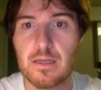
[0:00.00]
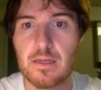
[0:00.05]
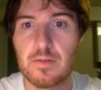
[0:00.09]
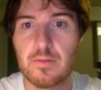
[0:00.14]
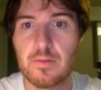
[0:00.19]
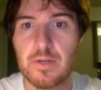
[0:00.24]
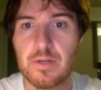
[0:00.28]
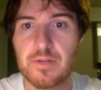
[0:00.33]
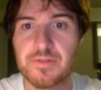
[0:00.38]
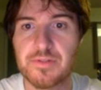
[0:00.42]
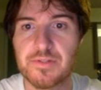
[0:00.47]

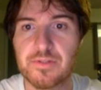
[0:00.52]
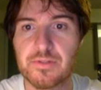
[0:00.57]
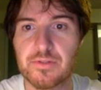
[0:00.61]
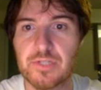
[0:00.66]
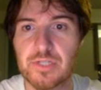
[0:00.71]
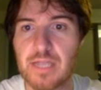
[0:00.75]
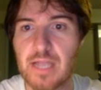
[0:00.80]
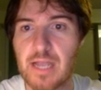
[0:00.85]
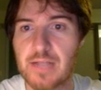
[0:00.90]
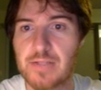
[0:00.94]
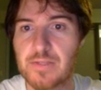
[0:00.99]
What else don't
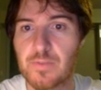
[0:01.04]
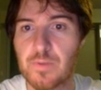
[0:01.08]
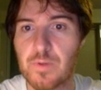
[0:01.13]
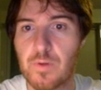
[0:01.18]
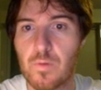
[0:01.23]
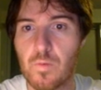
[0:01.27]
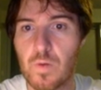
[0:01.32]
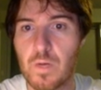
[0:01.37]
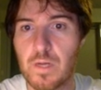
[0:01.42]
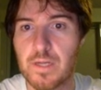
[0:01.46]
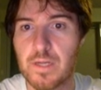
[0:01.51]
you? So we go
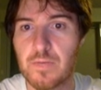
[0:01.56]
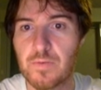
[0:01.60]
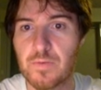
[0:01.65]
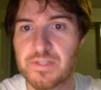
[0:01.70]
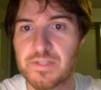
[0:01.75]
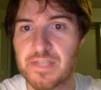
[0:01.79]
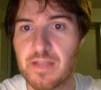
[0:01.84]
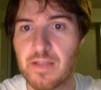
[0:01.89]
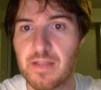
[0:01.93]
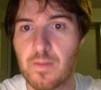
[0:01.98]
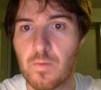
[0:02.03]
1. We're
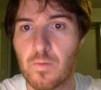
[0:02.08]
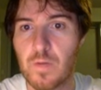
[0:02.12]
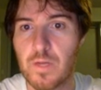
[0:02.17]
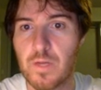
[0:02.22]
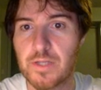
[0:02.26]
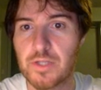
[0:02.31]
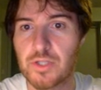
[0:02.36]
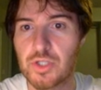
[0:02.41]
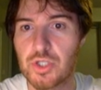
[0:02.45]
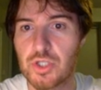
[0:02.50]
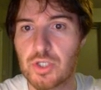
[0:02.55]
scaling
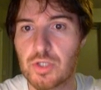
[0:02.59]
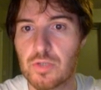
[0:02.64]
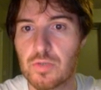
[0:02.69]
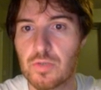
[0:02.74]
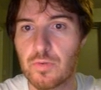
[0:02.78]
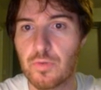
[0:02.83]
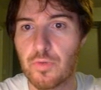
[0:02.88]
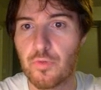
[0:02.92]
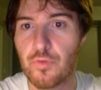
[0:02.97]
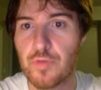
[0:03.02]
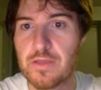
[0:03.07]
1,
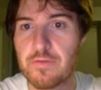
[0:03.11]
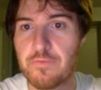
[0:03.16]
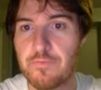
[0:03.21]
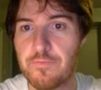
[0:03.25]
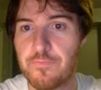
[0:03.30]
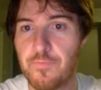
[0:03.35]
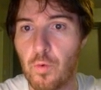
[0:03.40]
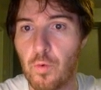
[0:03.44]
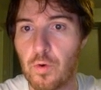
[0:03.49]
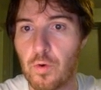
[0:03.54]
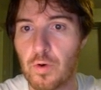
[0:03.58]
2, 3,
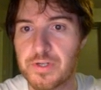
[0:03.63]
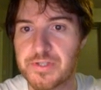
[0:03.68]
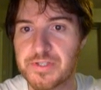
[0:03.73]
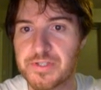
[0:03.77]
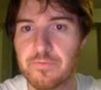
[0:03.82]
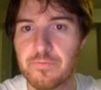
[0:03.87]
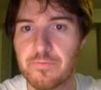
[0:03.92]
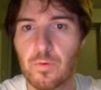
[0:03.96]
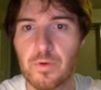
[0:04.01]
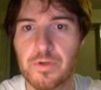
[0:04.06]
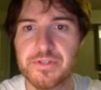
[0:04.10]
4. See,
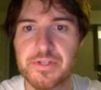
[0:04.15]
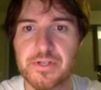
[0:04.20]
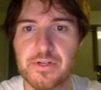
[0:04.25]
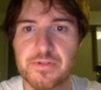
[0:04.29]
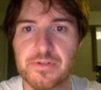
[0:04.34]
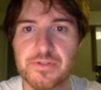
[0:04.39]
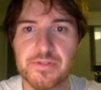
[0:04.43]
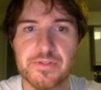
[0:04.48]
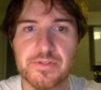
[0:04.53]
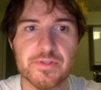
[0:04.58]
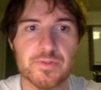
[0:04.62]
4 is here.
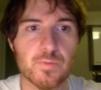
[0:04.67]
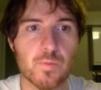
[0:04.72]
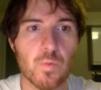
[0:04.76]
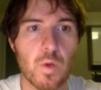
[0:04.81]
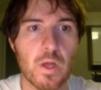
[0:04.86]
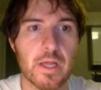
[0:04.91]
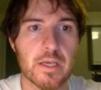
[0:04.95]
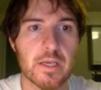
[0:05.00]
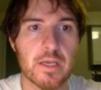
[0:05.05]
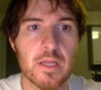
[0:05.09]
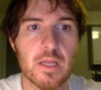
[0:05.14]
So this is
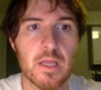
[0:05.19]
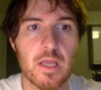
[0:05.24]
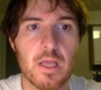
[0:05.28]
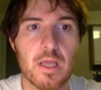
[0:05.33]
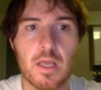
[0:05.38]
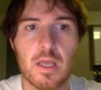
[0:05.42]
1.